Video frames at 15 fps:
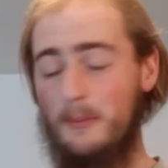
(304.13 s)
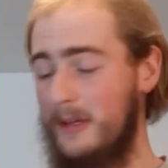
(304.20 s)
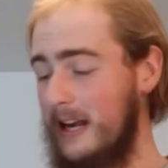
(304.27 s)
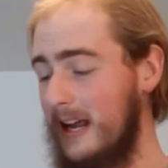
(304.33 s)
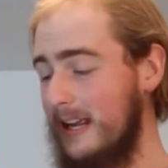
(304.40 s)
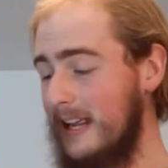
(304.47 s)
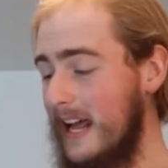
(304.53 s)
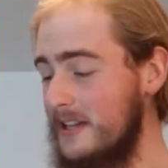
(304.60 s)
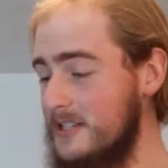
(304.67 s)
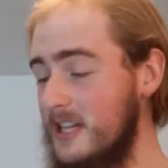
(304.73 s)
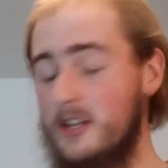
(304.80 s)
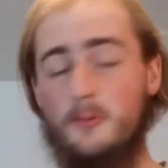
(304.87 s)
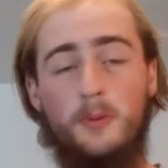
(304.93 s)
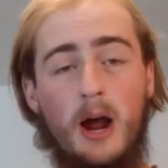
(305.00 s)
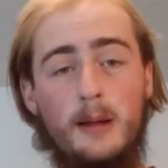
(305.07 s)
I mean, I guess
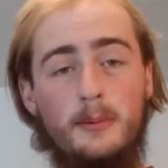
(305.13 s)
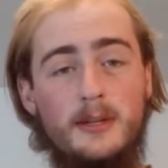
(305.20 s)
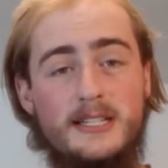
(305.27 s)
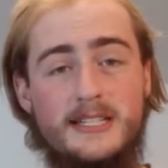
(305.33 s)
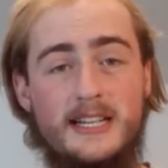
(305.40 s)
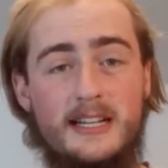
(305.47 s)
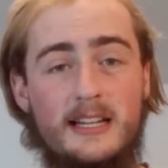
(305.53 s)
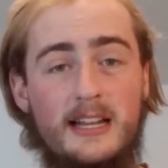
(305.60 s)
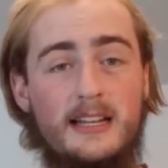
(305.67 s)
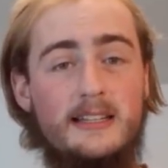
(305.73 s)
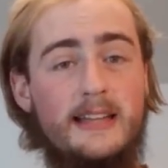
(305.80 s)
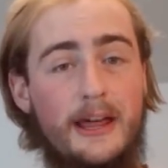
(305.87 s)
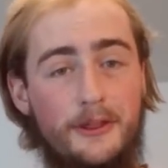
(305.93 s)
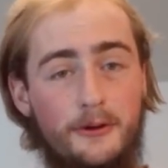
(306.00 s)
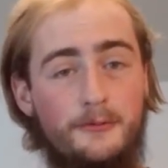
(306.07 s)
I could probably stick like a
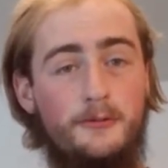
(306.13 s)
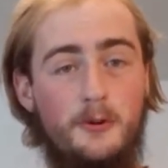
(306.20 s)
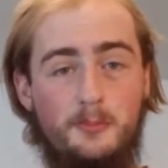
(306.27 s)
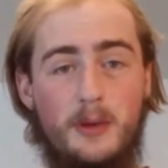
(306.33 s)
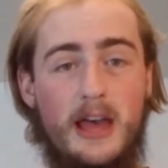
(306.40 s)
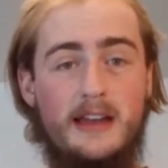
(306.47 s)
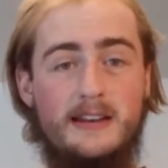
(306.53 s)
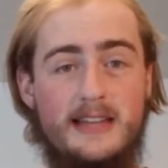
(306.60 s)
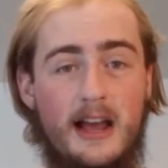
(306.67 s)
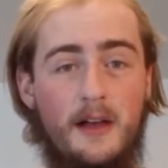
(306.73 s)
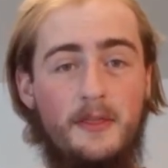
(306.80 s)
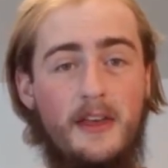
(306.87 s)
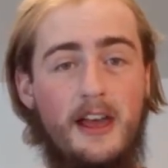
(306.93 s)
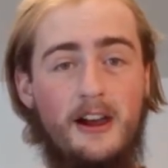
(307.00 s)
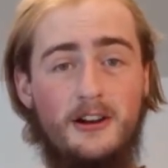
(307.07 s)
leather footbed
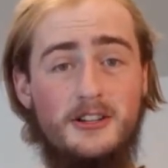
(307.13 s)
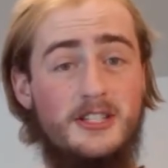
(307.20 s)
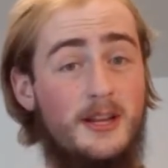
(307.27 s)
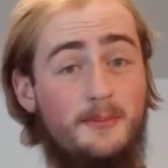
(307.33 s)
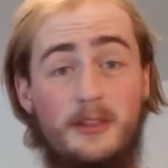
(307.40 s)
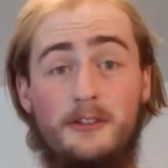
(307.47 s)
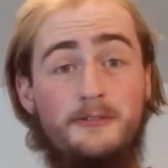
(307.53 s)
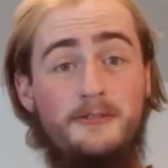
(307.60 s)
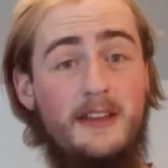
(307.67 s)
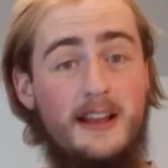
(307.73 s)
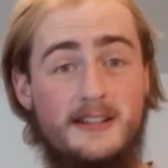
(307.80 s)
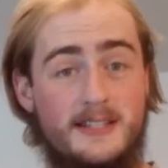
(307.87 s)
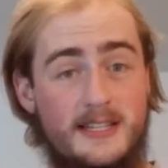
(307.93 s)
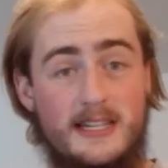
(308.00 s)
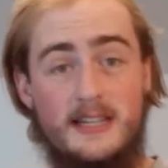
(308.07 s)
down there or something
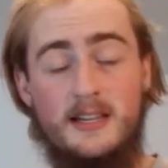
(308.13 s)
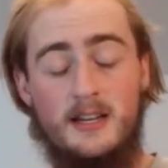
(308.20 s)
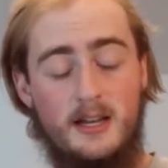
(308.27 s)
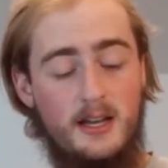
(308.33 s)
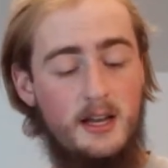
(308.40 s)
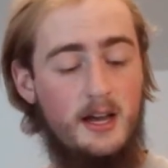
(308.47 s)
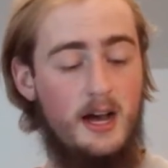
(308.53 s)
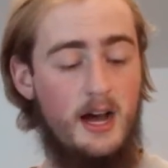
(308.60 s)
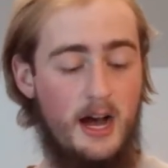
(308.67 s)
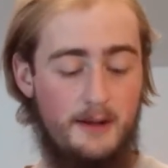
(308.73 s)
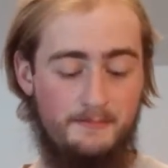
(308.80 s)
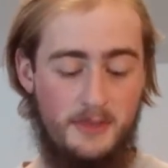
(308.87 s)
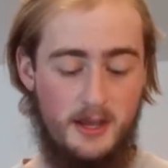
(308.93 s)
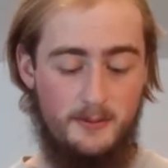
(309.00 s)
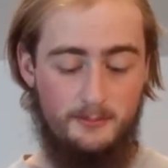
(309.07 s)
fancy.
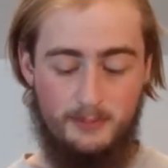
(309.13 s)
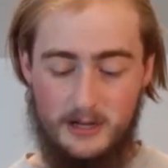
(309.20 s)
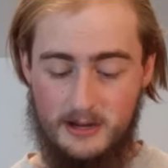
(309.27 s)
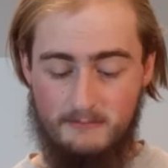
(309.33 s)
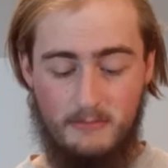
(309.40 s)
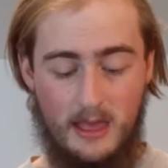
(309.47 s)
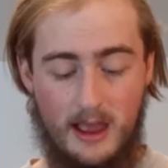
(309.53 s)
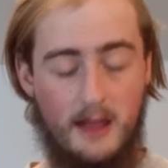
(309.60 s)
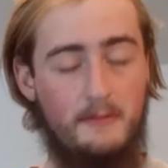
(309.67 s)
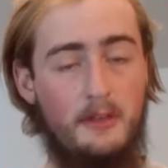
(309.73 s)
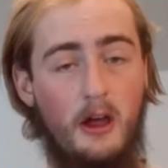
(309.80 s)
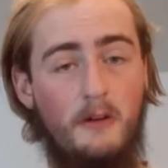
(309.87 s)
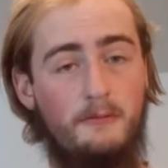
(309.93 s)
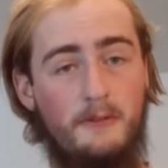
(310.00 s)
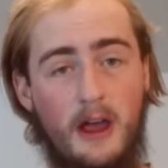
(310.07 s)
But
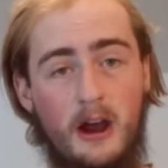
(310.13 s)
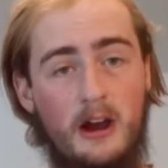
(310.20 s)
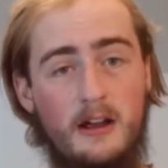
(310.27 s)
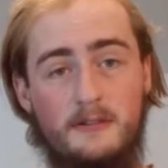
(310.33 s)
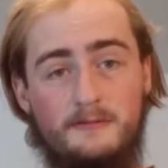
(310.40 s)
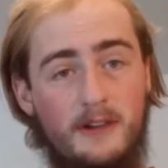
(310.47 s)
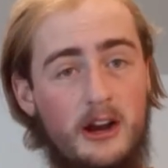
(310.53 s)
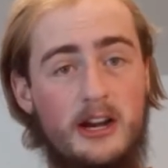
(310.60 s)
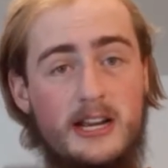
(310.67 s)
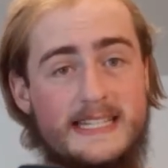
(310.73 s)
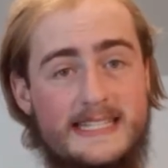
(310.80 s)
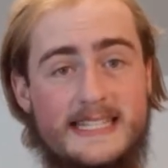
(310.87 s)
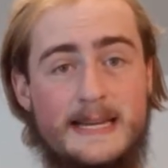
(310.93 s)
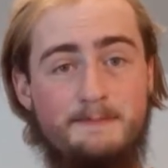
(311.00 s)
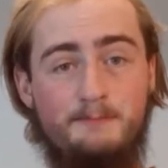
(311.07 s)
they're very, very
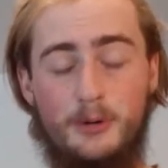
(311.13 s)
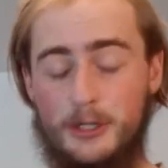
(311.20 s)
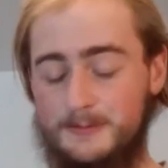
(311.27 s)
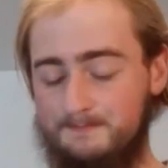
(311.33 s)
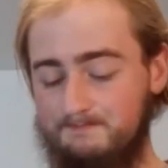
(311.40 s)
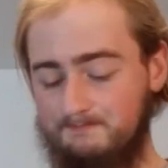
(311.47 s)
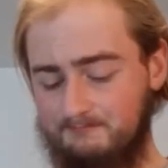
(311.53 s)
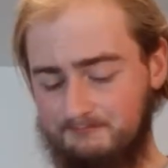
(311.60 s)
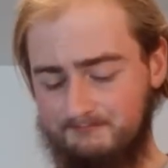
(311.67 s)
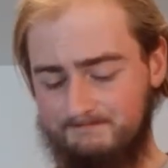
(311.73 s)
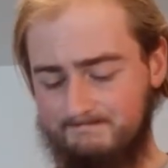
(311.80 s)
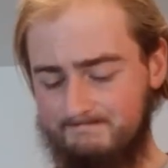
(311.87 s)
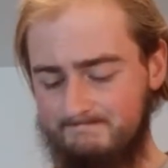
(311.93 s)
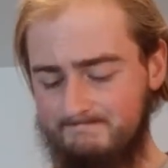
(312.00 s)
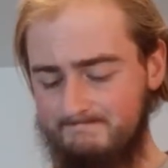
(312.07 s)
simple.
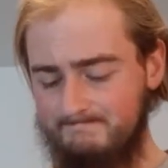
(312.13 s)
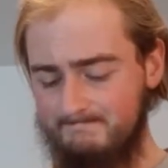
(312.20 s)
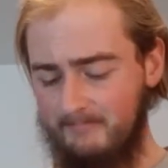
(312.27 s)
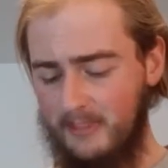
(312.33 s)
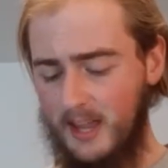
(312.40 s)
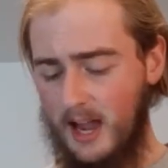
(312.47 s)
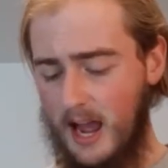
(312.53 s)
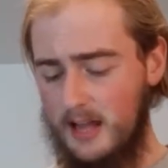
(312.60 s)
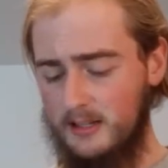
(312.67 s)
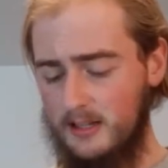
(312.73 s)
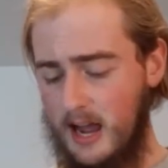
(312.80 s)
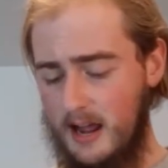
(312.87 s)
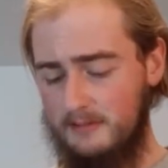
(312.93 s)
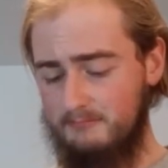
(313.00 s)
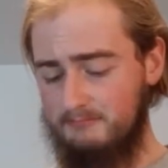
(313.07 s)

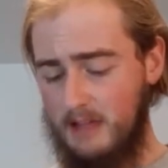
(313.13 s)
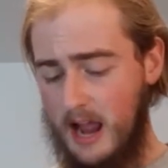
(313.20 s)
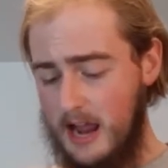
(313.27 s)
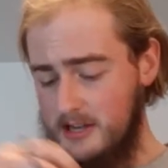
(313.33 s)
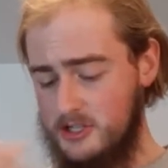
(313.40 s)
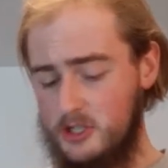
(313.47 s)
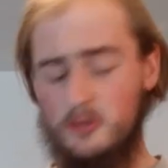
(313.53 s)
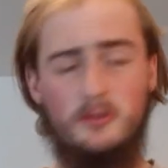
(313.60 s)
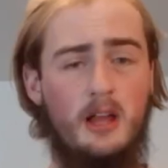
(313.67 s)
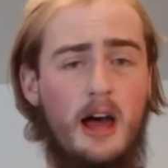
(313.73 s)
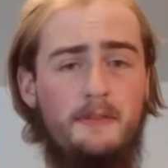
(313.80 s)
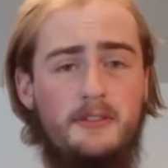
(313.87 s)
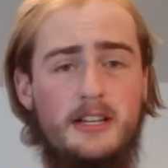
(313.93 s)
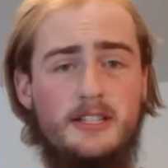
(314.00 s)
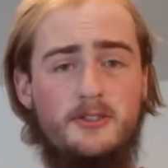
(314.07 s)
I do
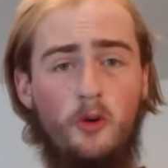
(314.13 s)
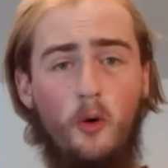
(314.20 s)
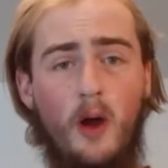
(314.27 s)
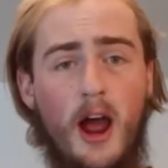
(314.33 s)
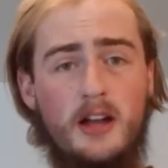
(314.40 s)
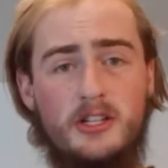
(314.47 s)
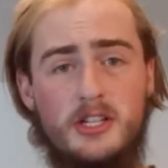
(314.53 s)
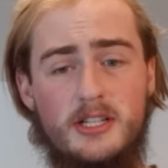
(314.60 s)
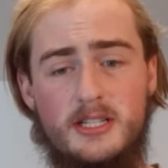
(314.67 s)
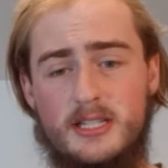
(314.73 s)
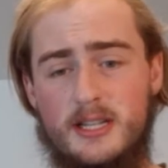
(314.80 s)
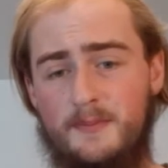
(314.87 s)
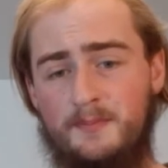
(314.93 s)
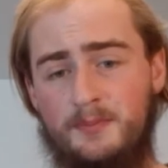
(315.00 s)
love these Huaraches.